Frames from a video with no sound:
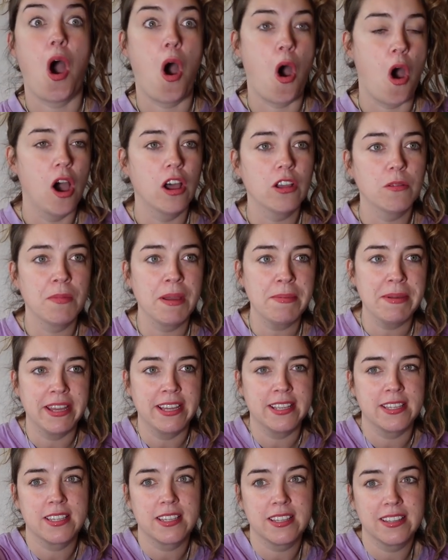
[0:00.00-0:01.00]
Oh, maybe
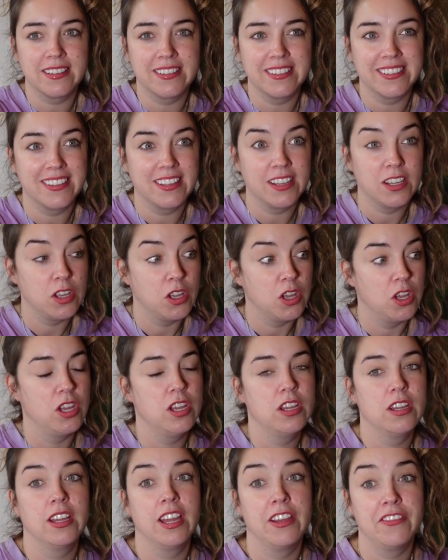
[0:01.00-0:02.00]
it is.
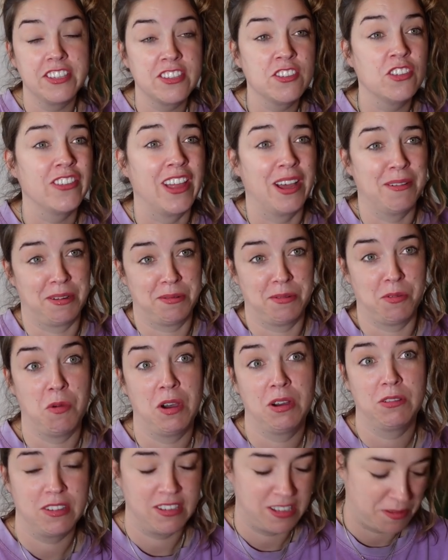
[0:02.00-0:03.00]
If it's not now, I'm going to be
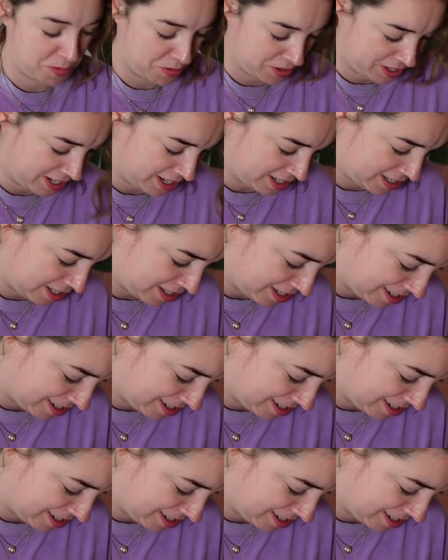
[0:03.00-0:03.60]
well disappointed.